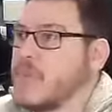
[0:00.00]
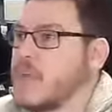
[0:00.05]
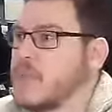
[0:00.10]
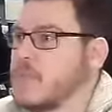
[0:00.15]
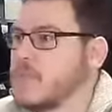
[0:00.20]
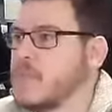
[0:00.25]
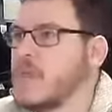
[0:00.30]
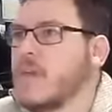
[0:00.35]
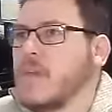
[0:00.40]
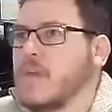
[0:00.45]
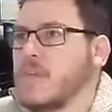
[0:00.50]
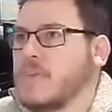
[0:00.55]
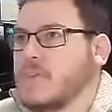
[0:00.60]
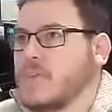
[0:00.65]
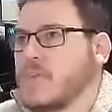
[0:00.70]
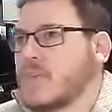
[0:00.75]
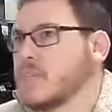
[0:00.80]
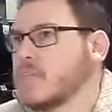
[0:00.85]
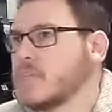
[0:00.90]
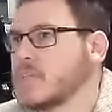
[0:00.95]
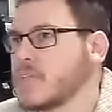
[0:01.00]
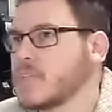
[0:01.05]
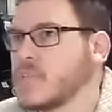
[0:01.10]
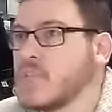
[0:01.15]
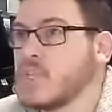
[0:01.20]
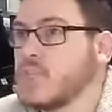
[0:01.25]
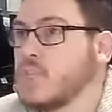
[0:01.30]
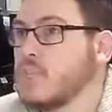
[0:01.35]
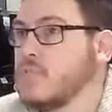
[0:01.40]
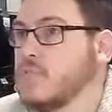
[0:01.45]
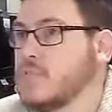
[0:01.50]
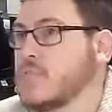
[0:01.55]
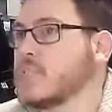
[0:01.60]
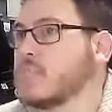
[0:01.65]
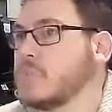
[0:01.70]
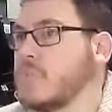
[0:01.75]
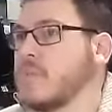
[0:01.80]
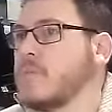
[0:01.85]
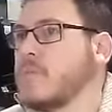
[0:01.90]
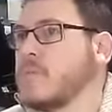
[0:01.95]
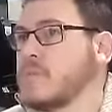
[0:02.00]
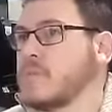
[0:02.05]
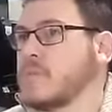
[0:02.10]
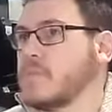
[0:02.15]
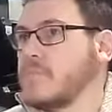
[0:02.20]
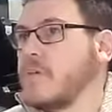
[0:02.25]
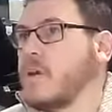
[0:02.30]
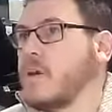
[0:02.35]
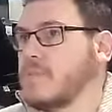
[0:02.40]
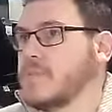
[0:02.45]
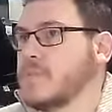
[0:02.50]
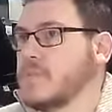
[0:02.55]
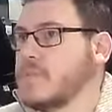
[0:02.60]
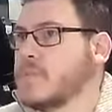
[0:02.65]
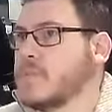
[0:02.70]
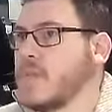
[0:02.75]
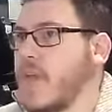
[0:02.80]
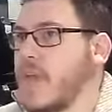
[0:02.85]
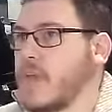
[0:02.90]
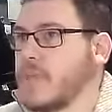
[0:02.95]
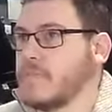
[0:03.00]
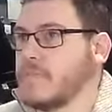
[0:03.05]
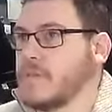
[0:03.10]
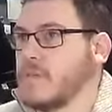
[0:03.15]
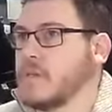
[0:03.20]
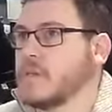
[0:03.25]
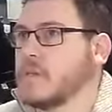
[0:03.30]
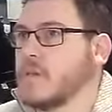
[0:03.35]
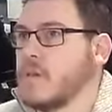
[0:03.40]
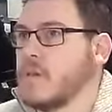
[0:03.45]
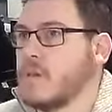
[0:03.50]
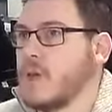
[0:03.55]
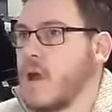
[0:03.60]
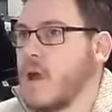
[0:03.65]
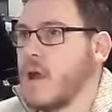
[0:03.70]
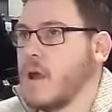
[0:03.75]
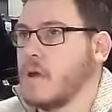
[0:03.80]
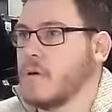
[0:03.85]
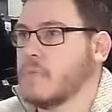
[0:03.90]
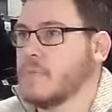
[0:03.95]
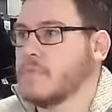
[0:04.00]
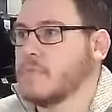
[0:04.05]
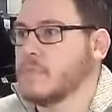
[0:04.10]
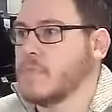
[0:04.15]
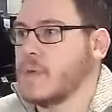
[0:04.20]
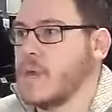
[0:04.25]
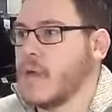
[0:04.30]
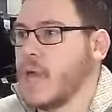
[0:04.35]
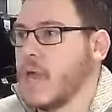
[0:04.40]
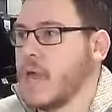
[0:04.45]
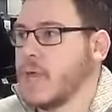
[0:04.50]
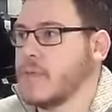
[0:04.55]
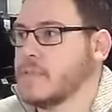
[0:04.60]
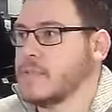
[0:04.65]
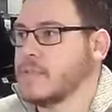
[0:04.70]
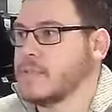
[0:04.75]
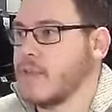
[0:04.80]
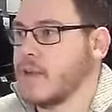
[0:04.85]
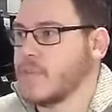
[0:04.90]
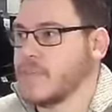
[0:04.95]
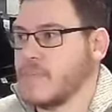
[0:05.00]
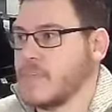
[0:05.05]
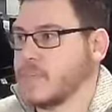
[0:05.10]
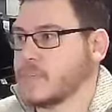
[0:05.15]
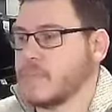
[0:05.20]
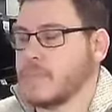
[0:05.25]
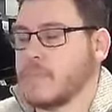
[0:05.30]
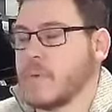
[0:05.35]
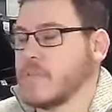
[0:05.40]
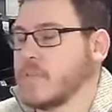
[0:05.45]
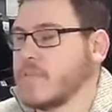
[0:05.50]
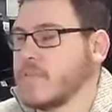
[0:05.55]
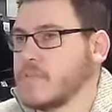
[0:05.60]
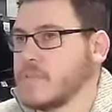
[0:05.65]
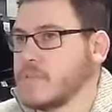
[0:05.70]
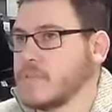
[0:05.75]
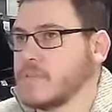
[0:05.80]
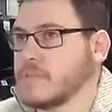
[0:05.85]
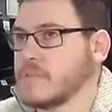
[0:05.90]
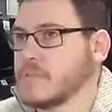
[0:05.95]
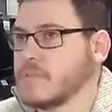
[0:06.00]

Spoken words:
Then you're going to get such a huge experience advantage out of it. And I think that's going to pay dividends.